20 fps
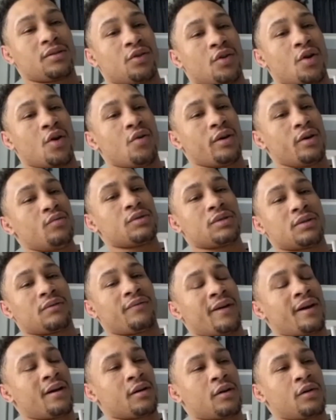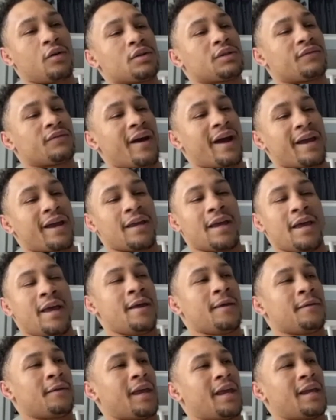You know, it was a very close fight,
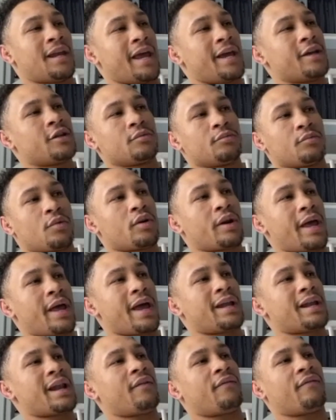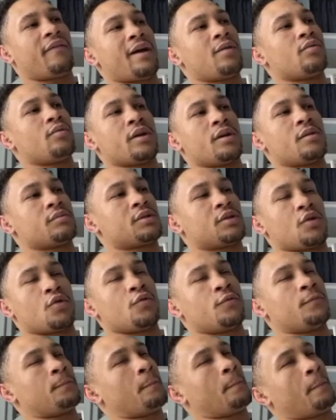and Adrien Broner had that fight with him. So,